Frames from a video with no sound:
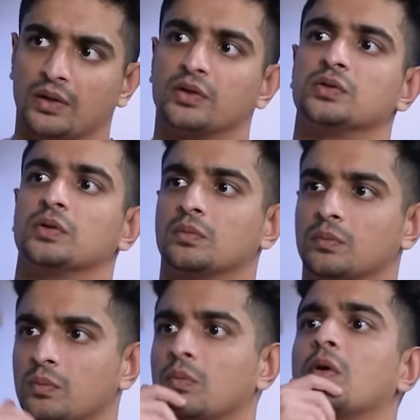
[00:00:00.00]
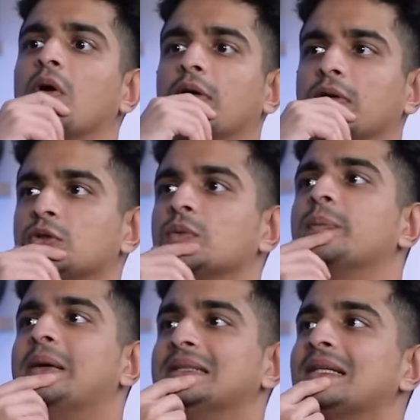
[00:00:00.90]
Understood. Got it. So
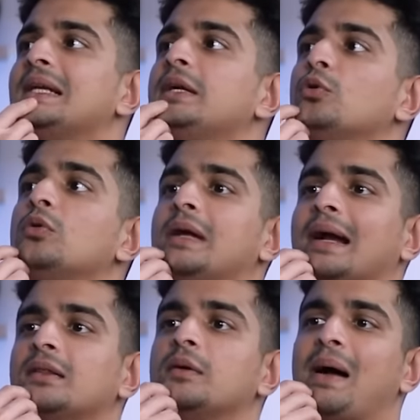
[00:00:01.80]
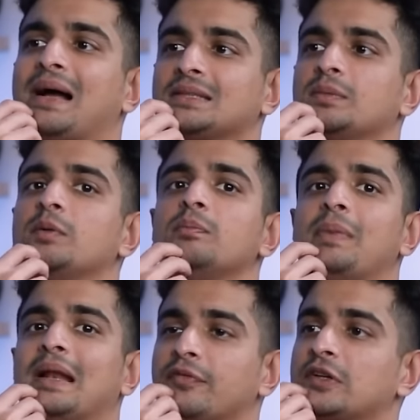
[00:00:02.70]
basically, to get the maximum
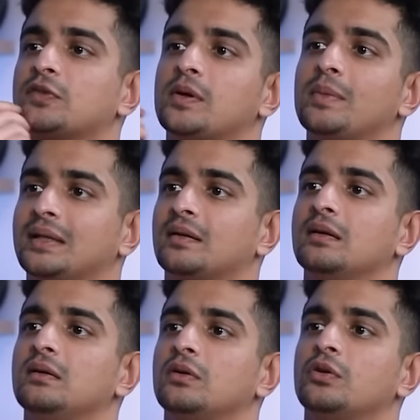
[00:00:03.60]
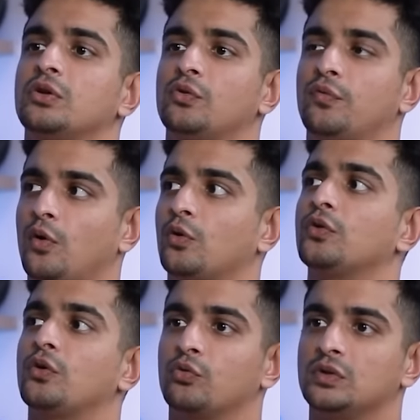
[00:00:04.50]
benefits from a mantra, you follow
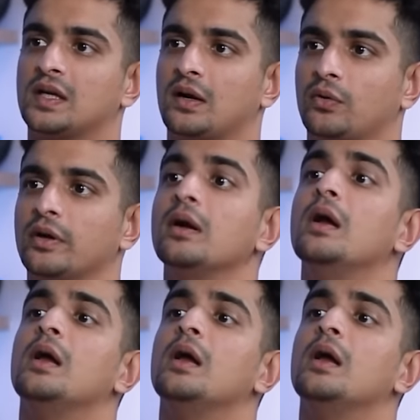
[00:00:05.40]
the rules around it.